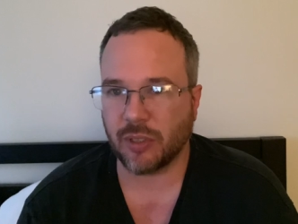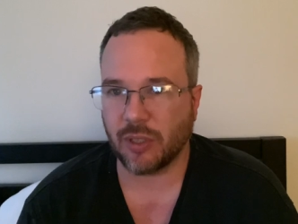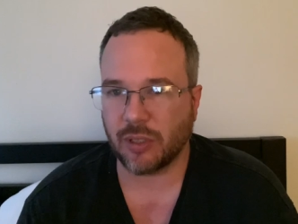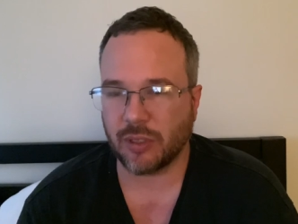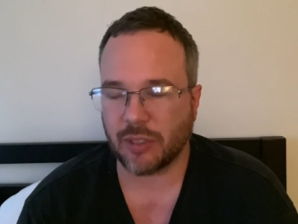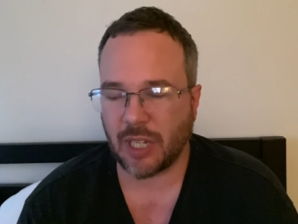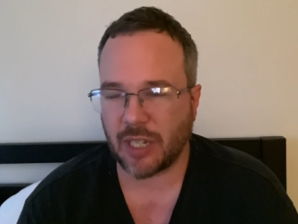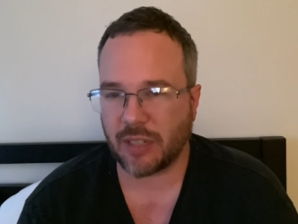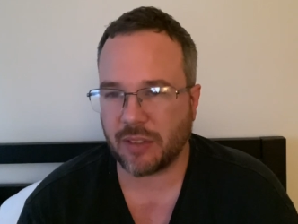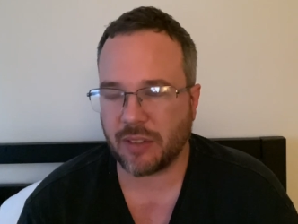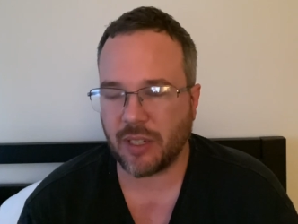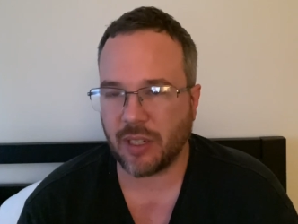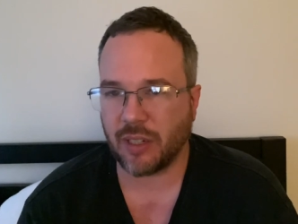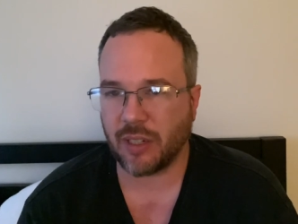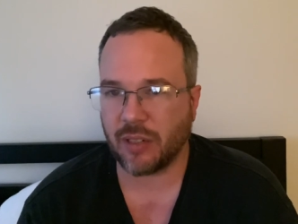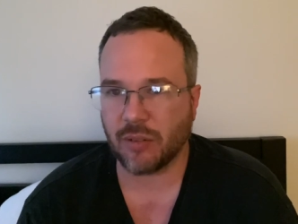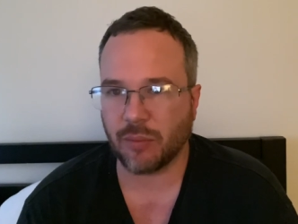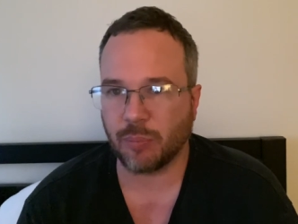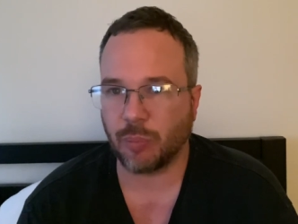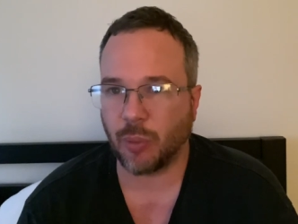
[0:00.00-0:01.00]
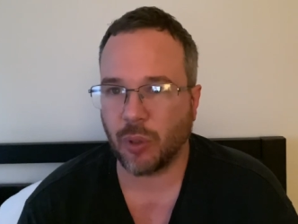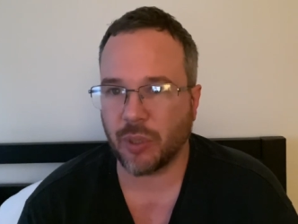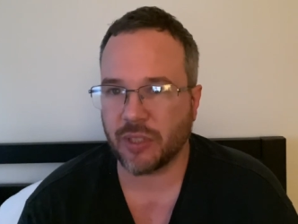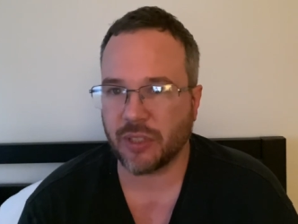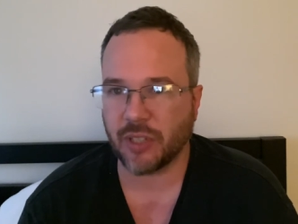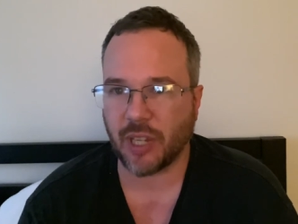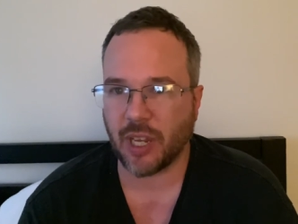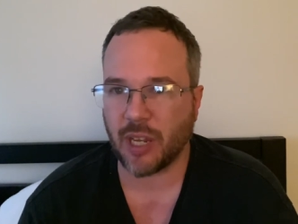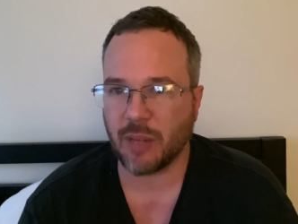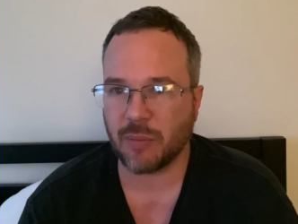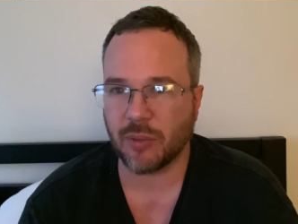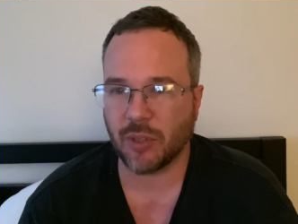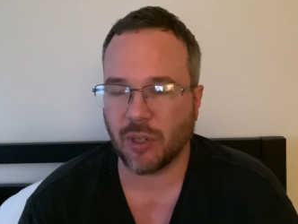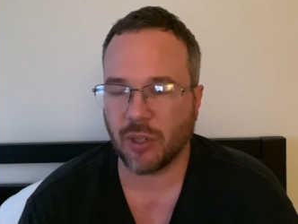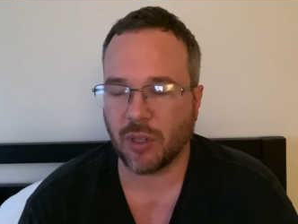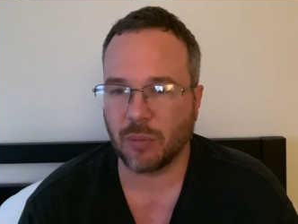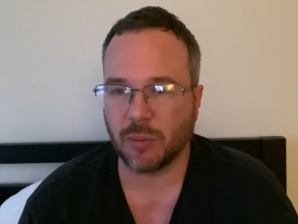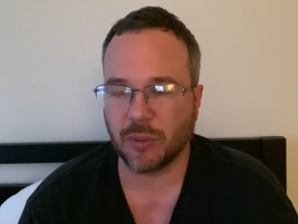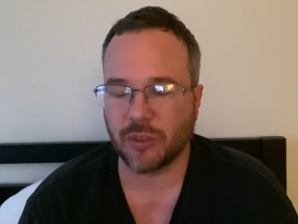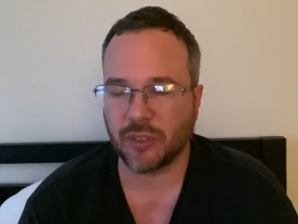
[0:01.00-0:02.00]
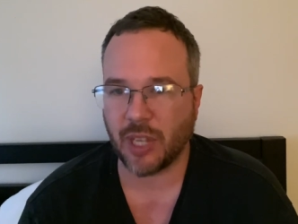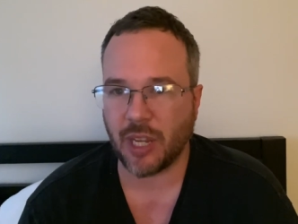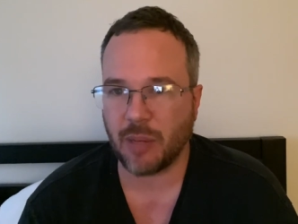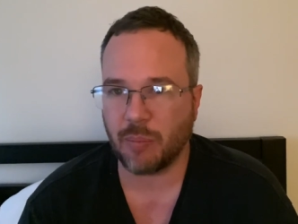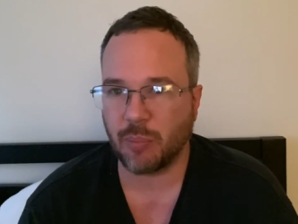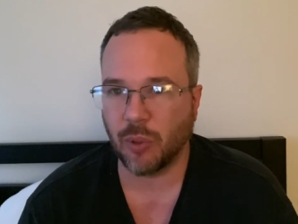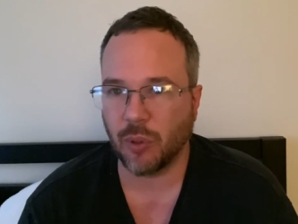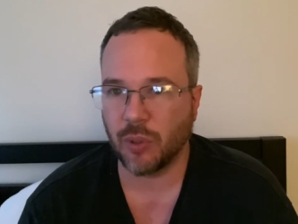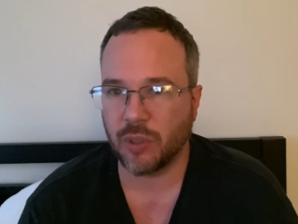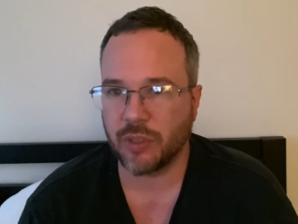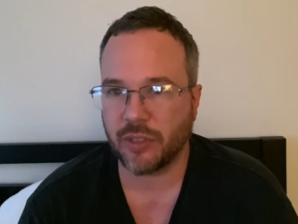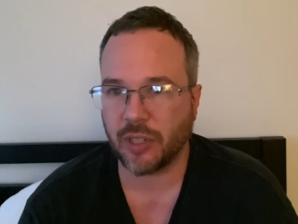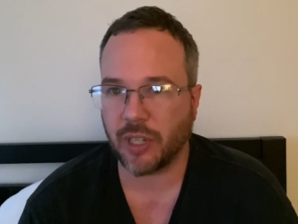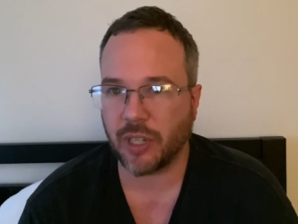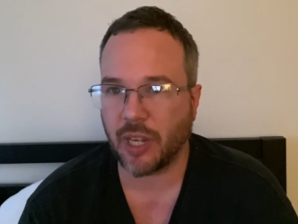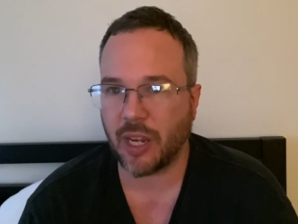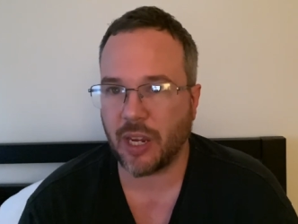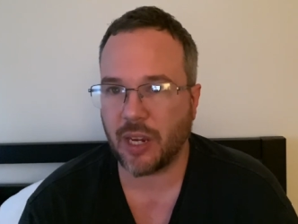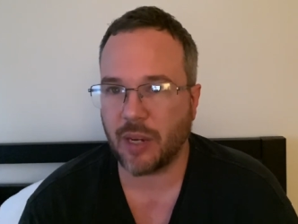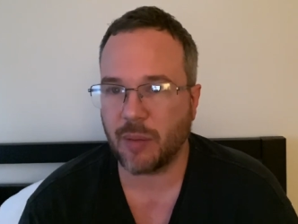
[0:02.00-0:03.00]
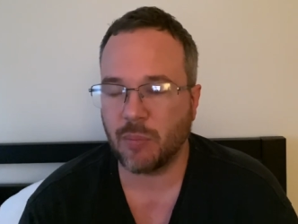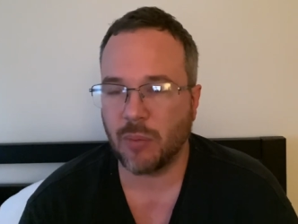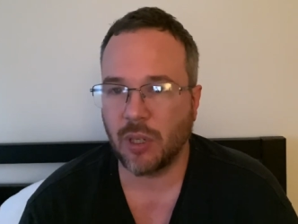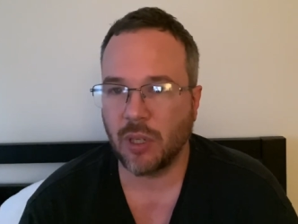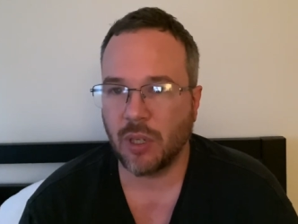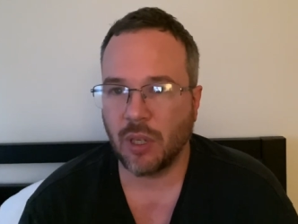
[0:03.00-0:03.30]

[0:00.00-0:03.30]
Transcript: 19 points a game, so almost eight boards a game.